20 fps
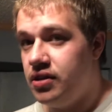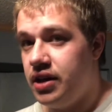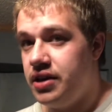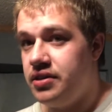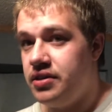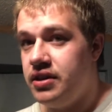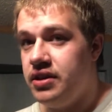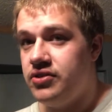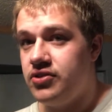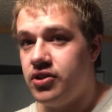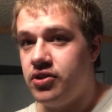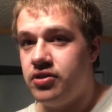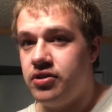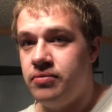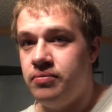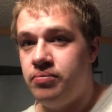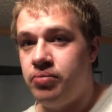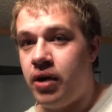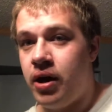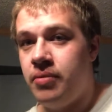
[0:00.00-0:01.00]
these are
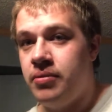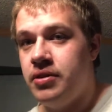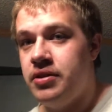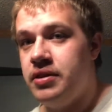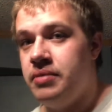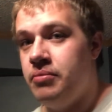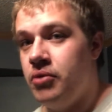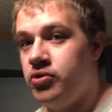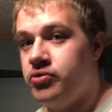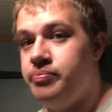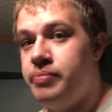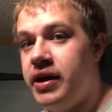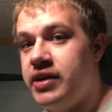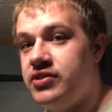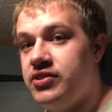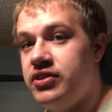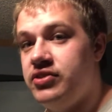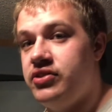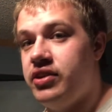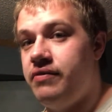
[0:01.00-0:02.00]
probably the most best
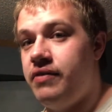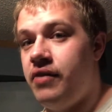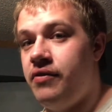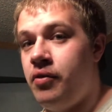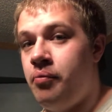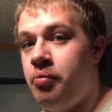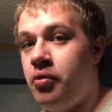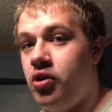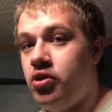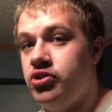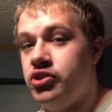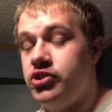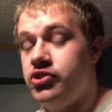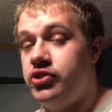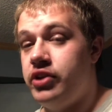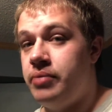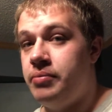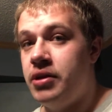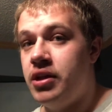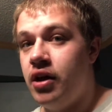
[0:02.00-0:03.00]
things I've ever purchased.
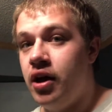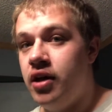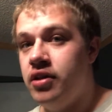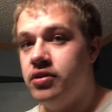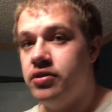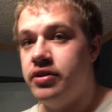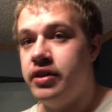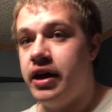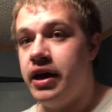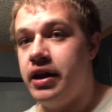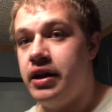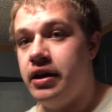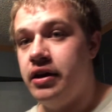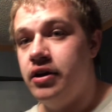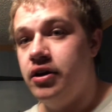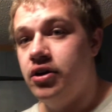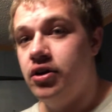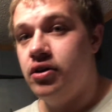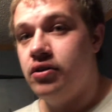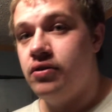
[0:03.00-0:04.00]
I mean, other than
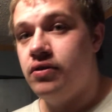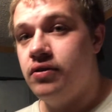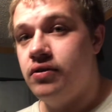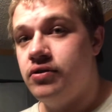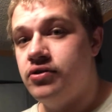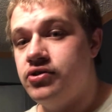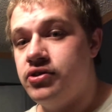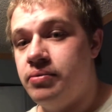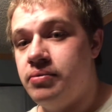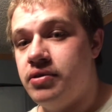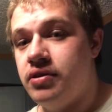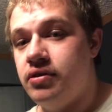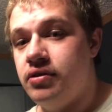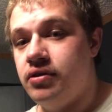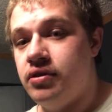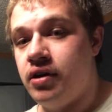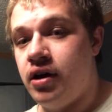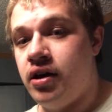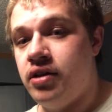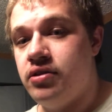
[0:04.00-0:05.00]
some of
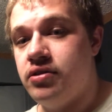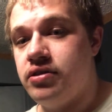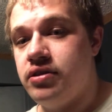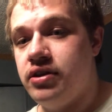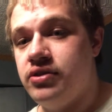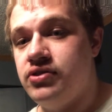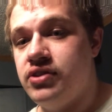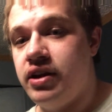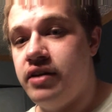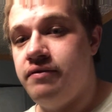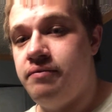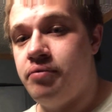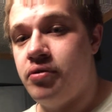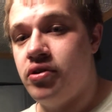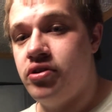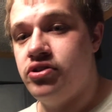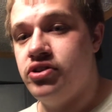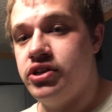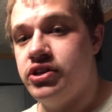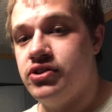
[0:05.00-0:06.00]
the other things that I've
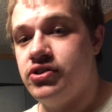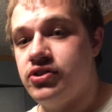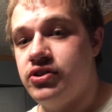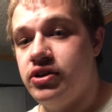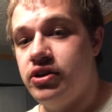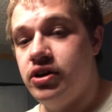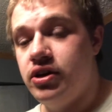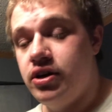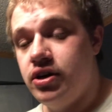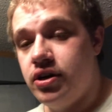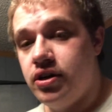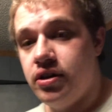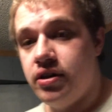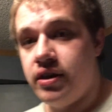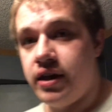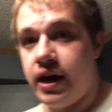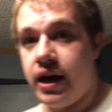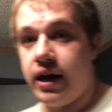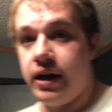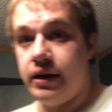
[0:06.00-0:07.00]
purchased
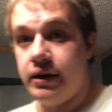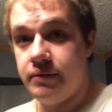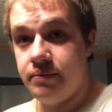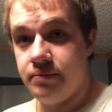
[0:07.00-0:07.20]
that